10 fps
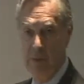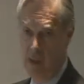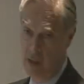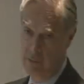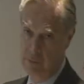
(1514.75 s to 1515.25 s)

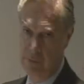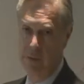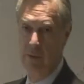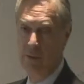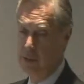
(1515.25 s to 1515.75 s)
Ah,
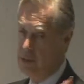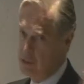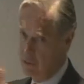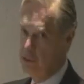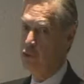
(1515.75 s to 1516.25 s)
well, this is
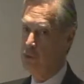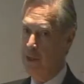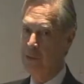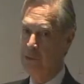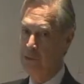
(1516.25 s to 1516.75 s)
a rich
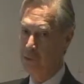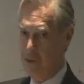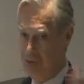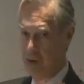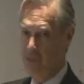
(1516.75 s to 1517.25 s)
society, so they
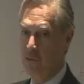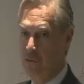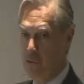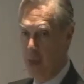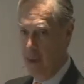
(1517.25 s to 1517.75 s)
can afford to
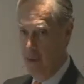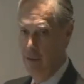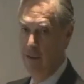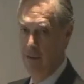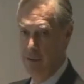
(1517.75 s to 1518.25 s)
pay.
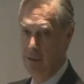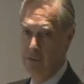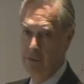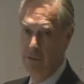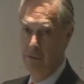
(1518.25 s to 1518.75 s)

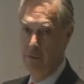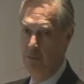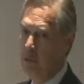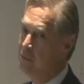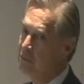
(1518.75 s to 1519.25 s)

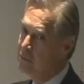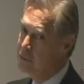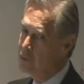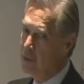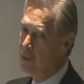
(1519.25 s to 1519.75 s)
But
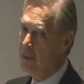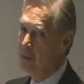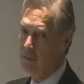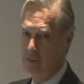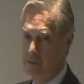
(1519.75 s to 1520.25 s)
sooner or
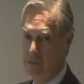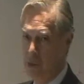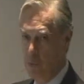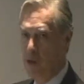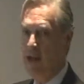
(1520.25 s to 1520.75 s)
later, they
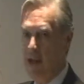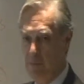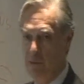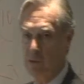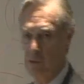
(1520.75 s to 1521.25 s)
won't have the
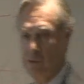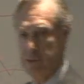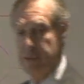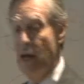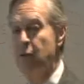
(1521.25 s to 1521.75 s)

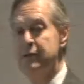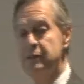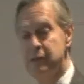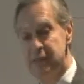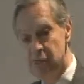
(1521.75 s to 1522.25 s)
resources. Now, is
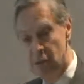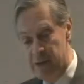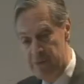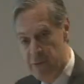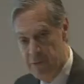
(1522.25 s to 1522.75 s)
this going to
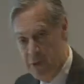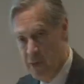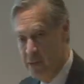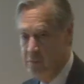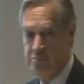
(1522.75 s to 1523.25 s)
take 50
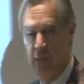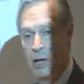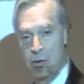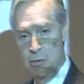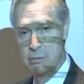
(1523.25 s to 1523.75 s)
years? I
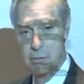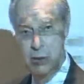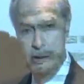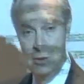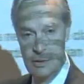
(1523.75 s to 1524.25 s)
don't know.
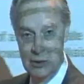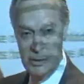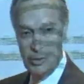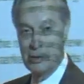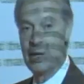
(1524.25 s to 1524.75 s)
Is it
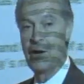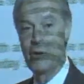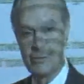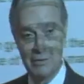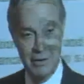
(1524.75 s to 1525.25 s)
going to take 100